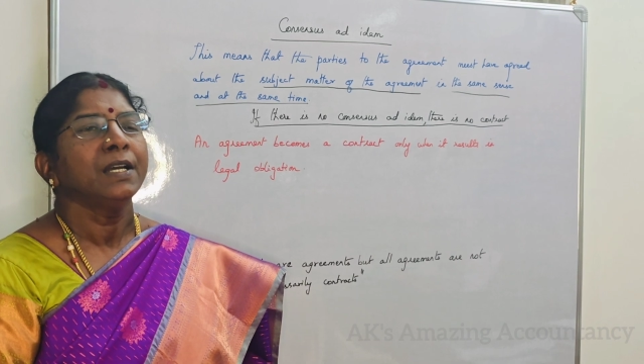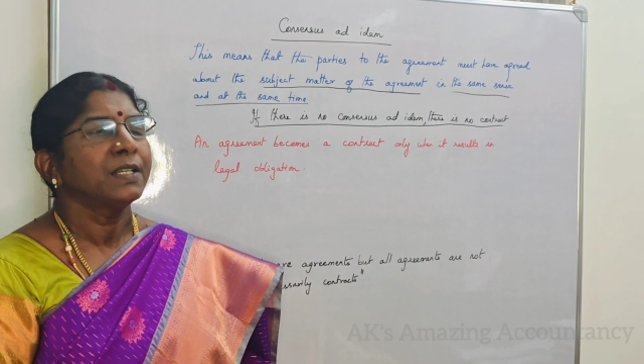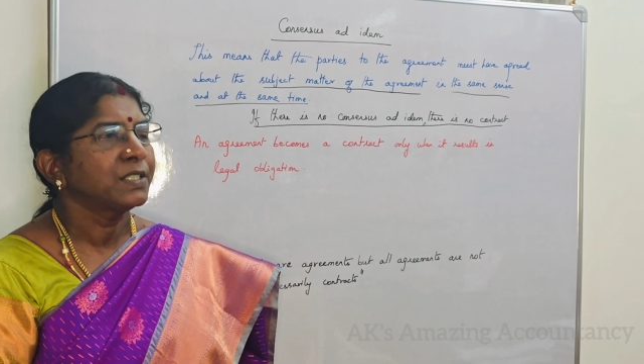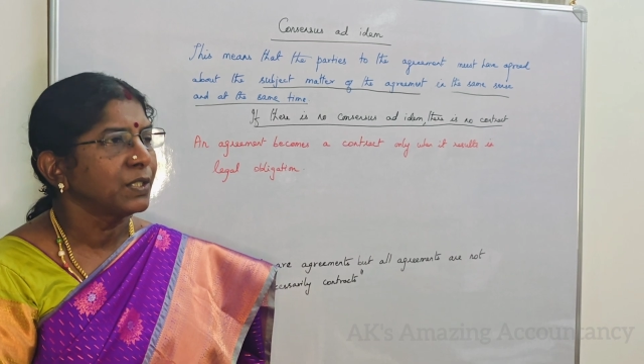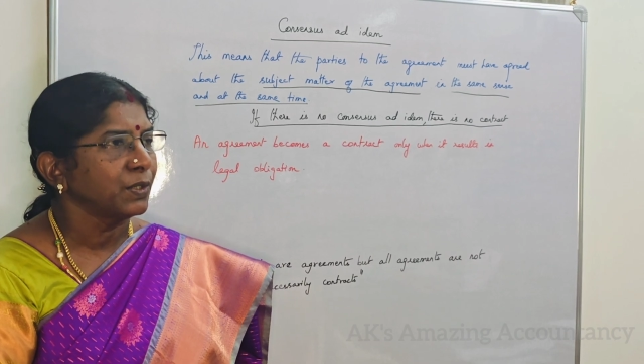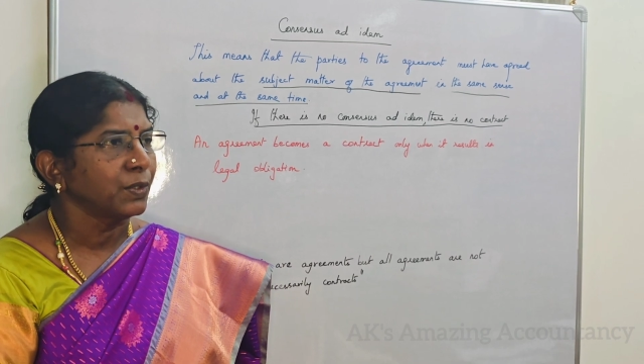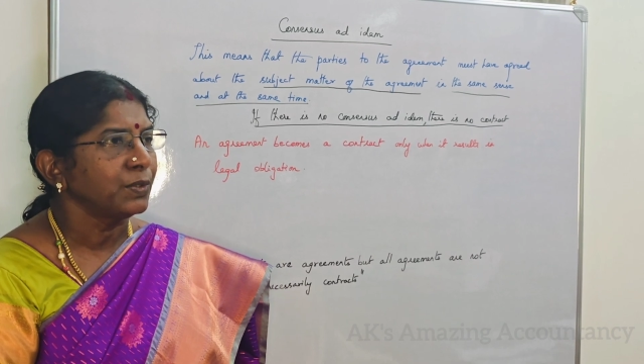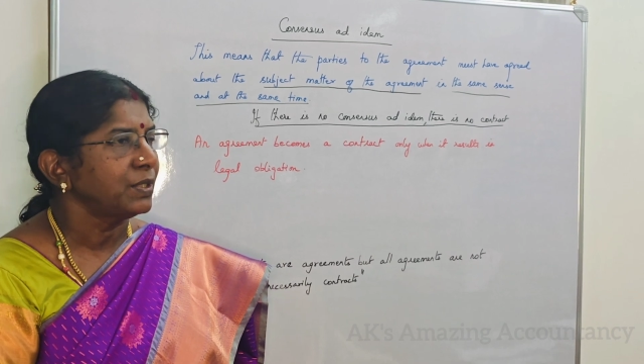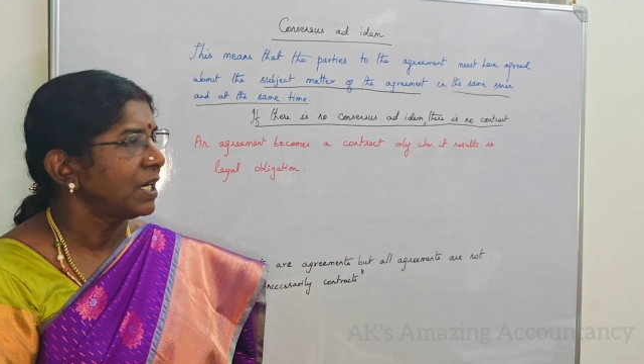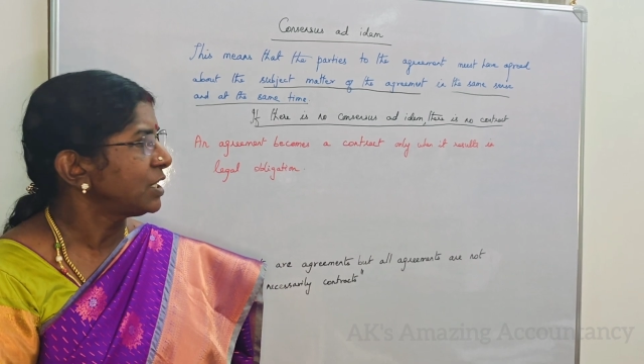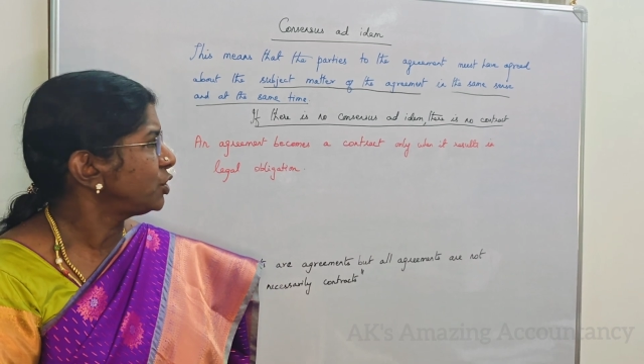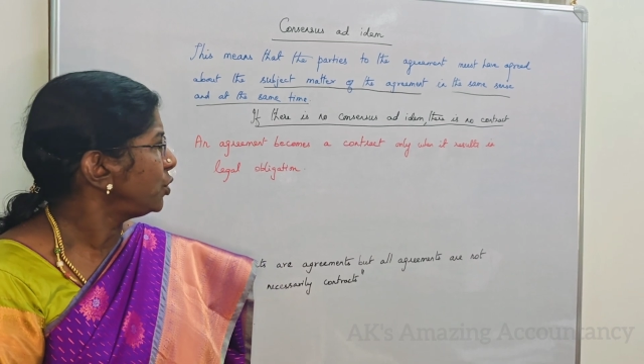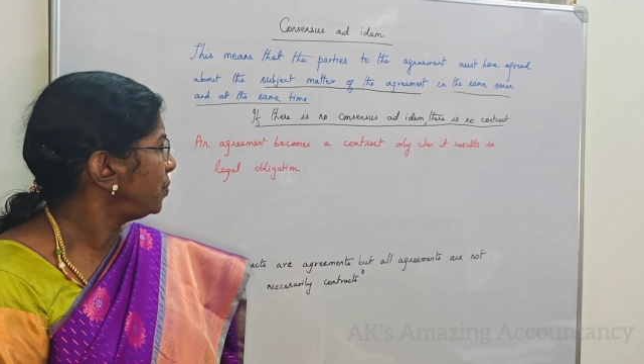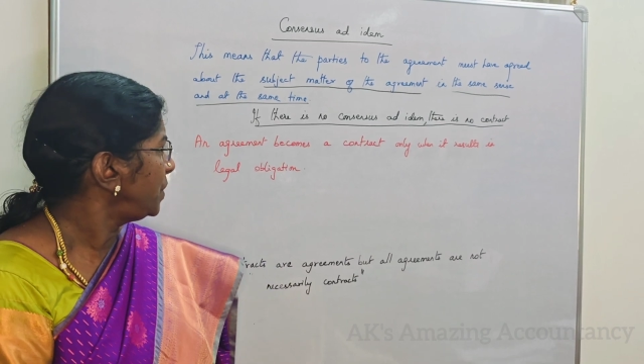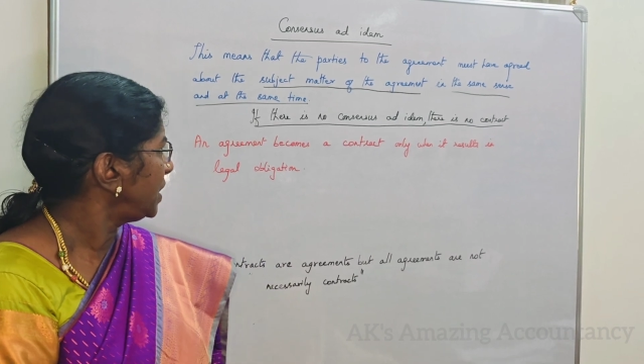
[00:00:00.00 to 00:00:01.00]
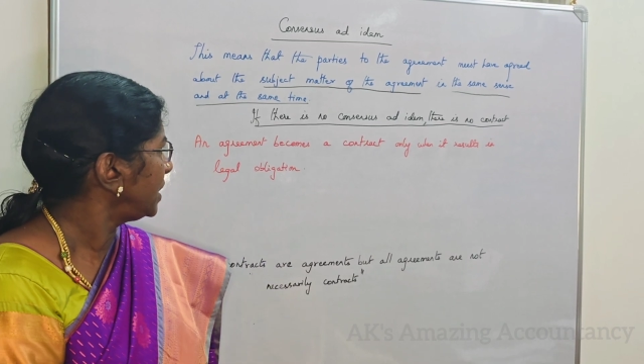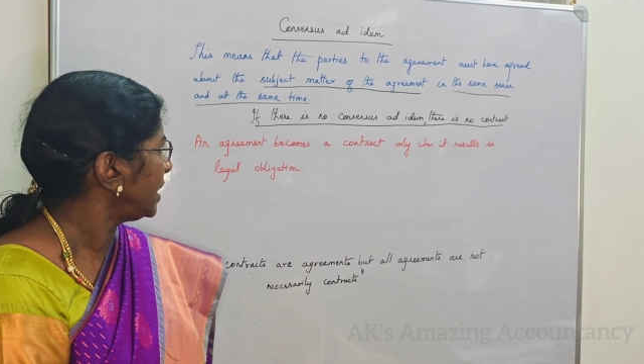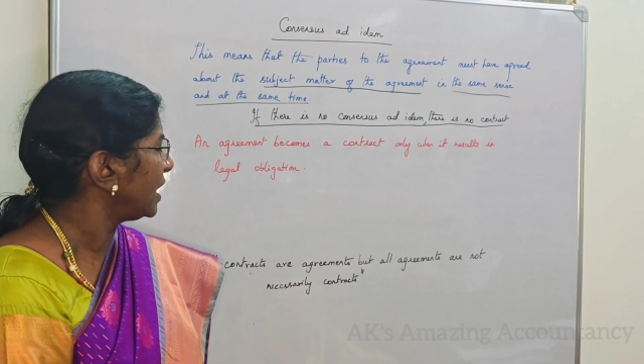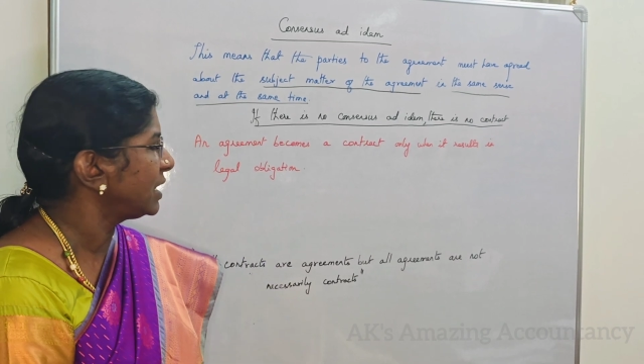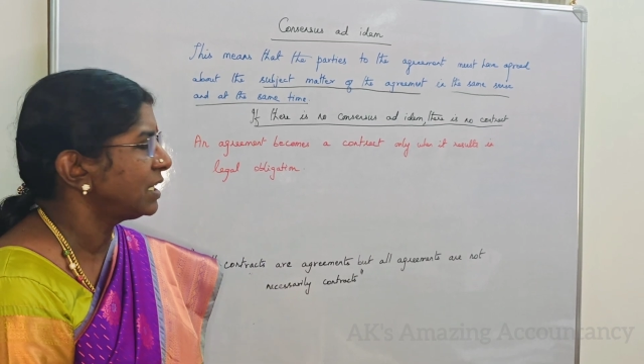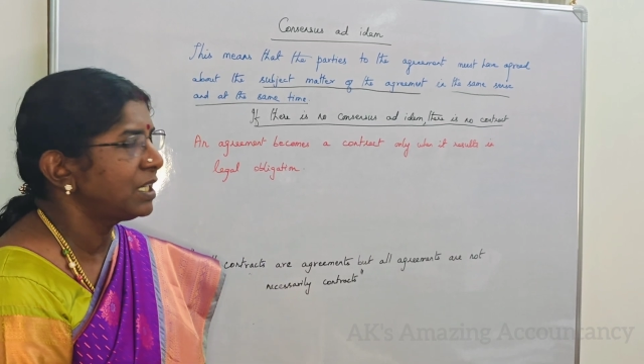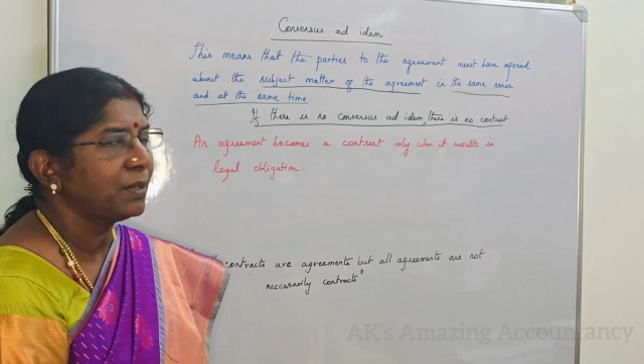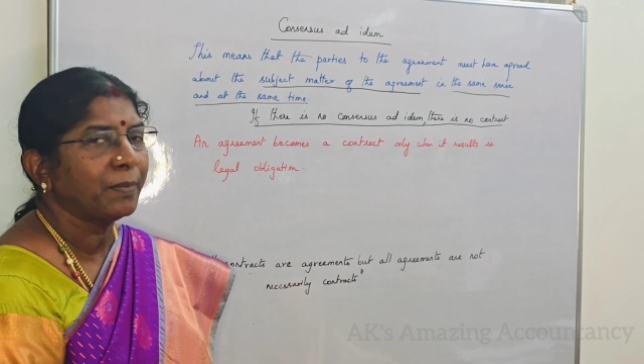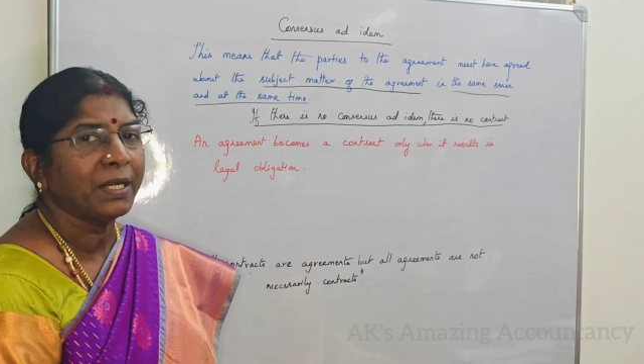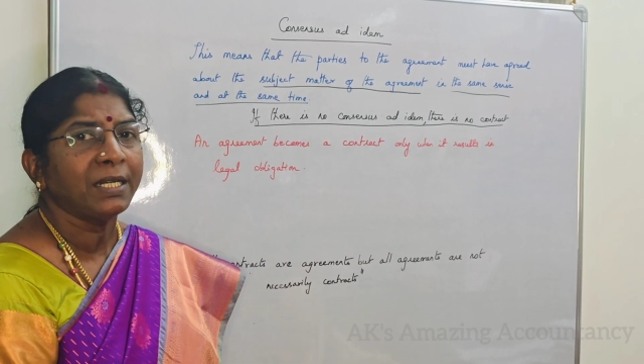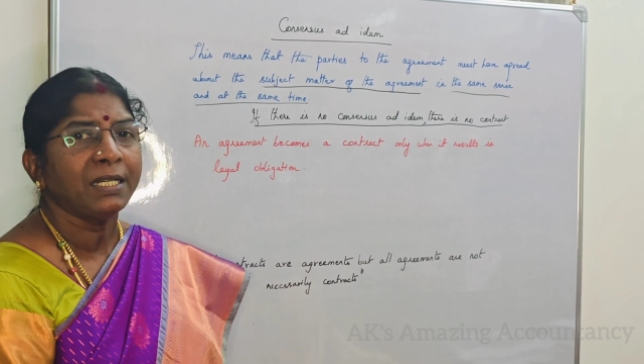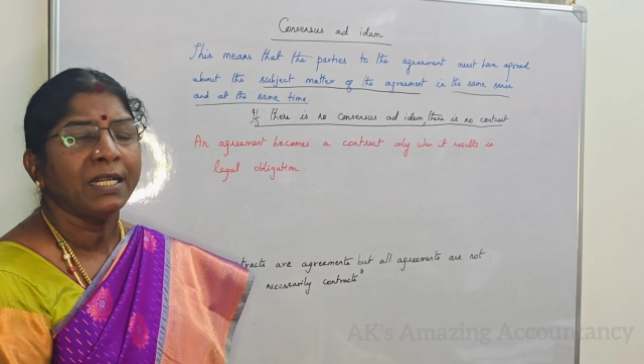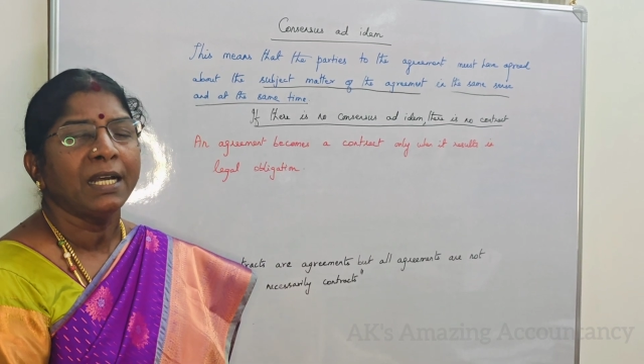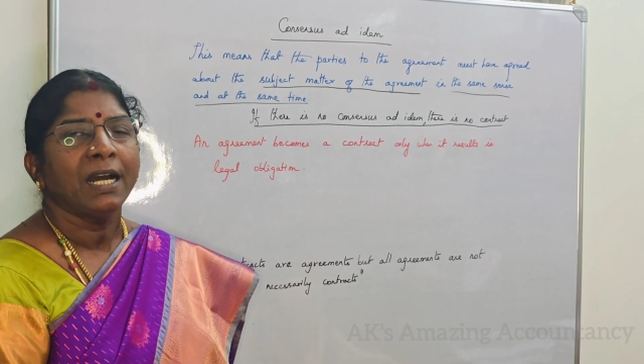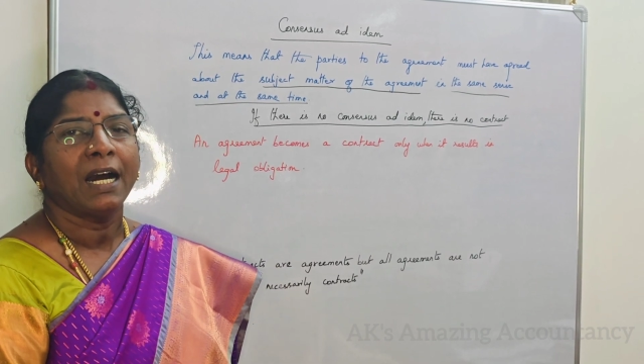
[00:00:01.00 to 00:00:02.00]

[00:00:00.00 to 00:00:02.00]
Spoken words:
So there should be an agreement